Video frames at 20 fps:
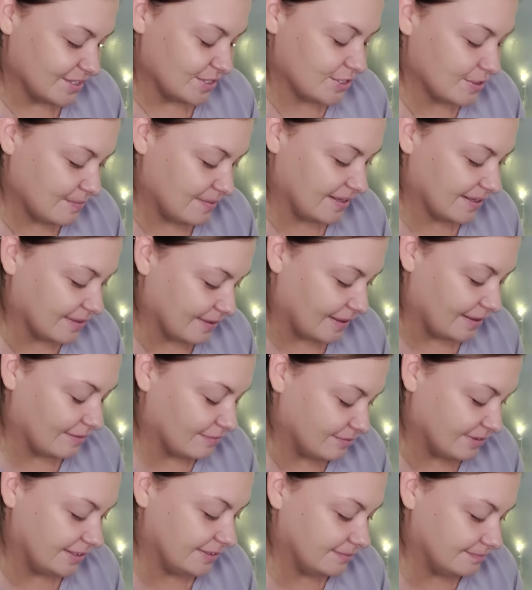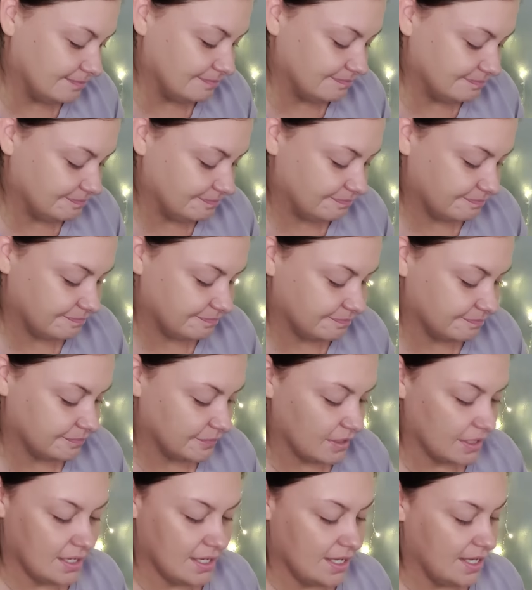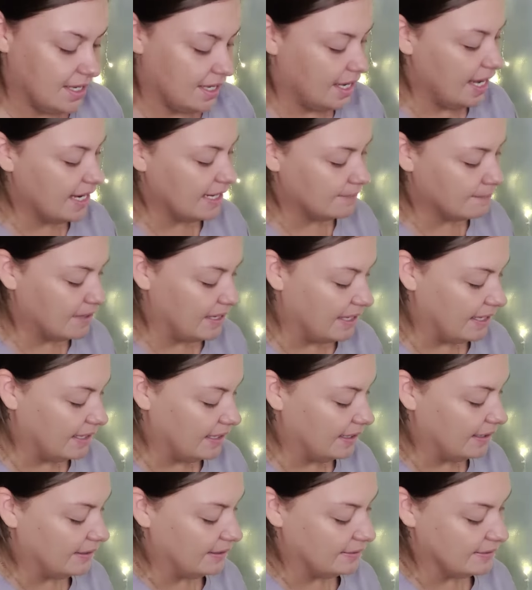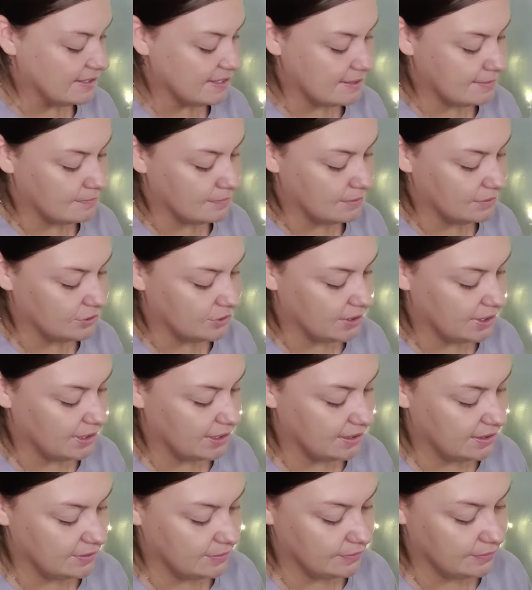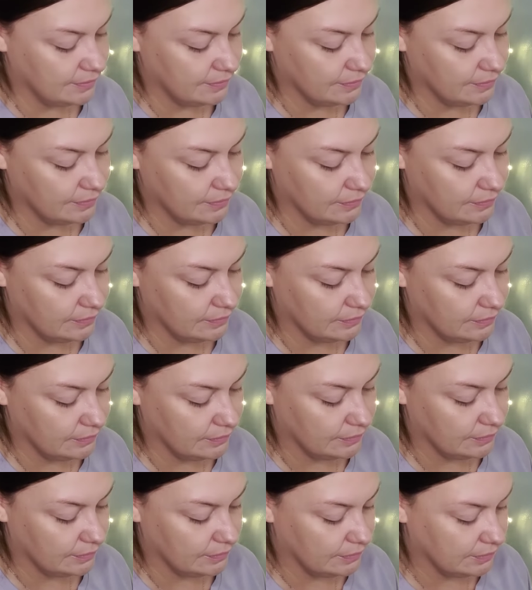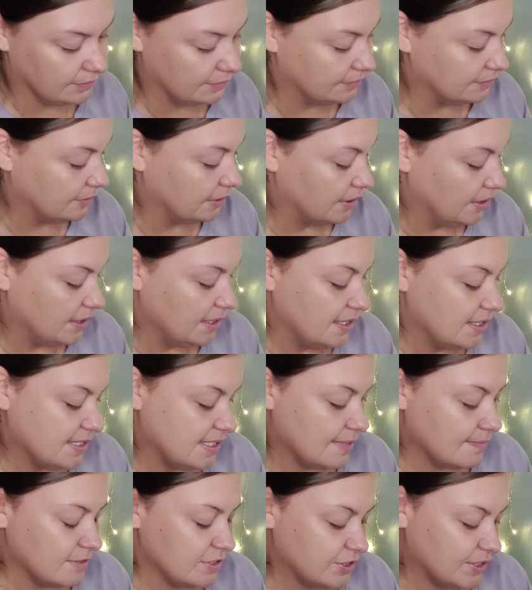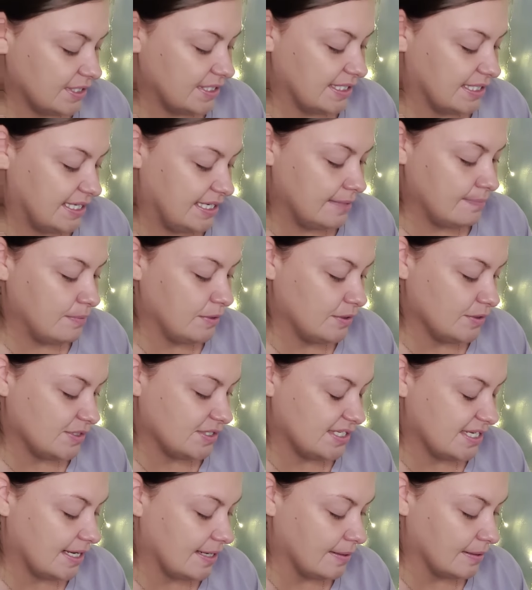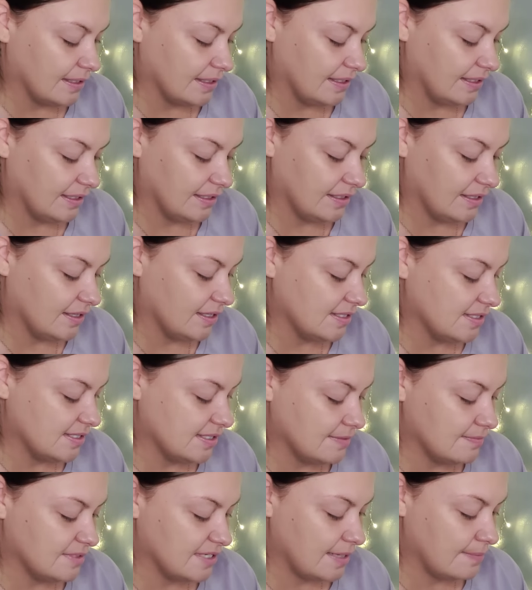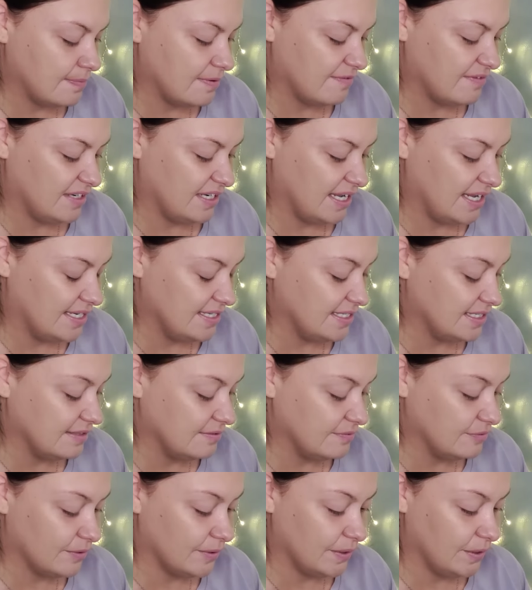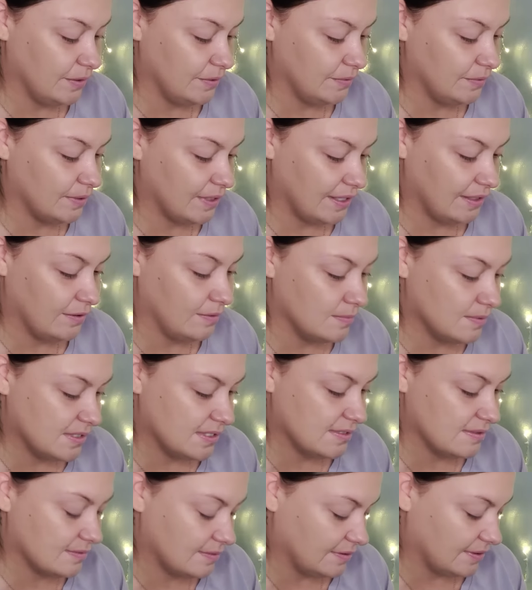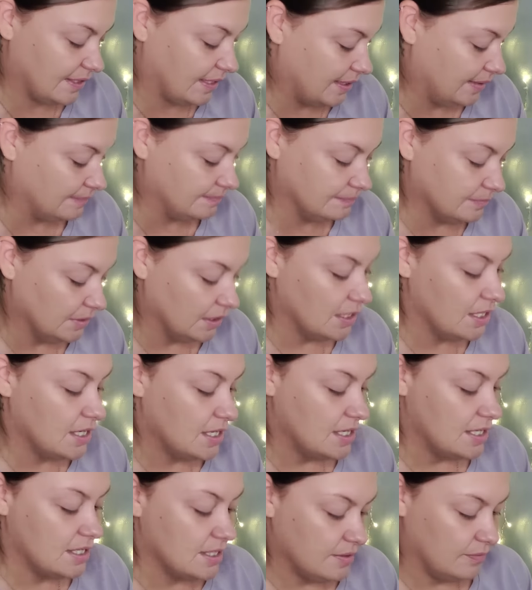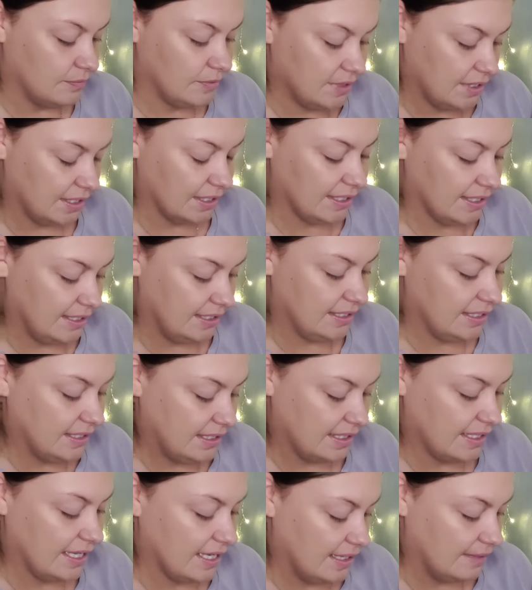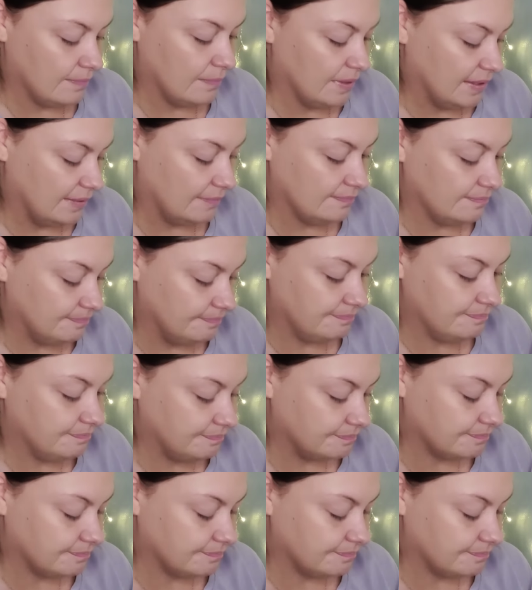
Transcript: Show me the coffin. Hangman. Someone tried to... Ooh. Someone tried to keep you stuck and cause some type of an ending for you. I hope... Okay. We're not getting into that, but...